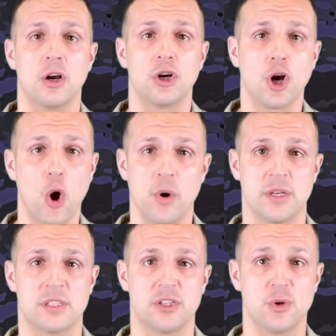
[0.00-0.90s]

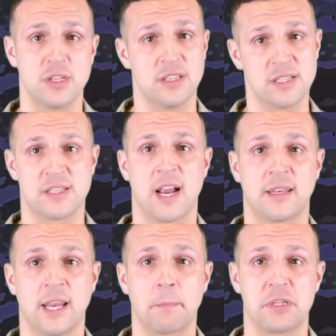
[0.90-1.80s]
COAs using this
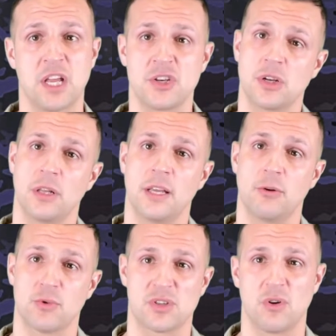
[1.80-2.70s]
technique potentially
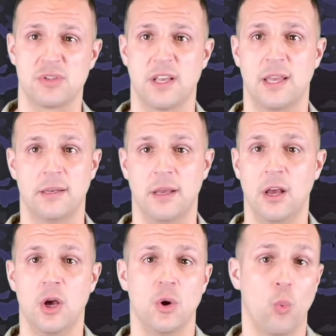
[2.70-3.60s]
results in
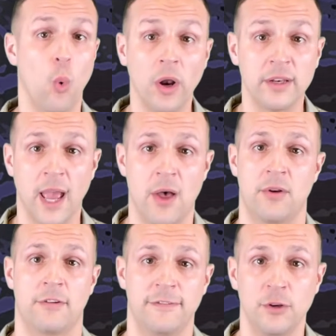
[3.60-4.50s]
1 gallon
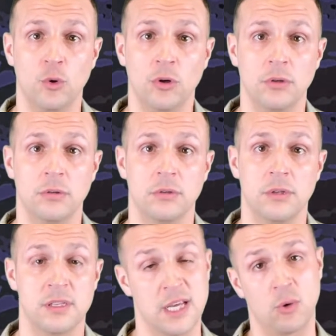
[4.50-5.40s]
of fuel
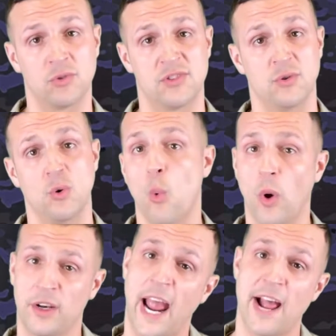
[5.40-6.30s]
is equal to
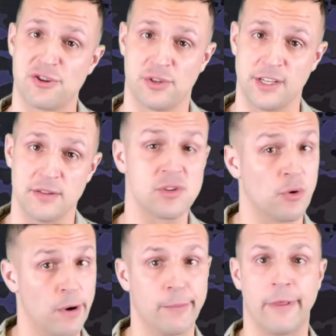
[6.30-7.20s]
1 casualty. So
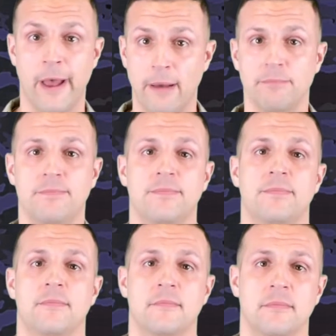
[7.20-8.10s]
remember that.
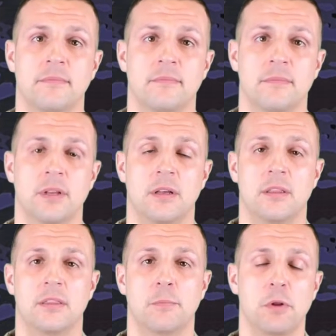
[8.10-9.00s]

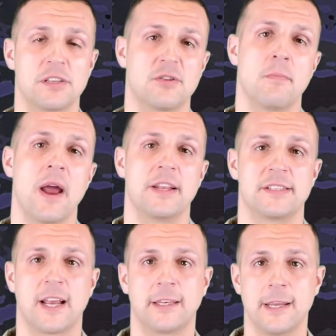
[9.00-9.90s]
The plus or minus
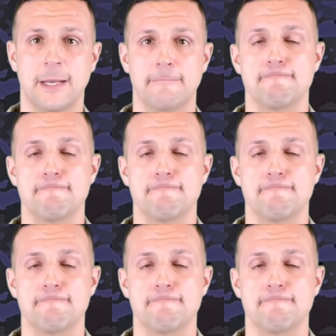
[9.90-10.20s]
technique.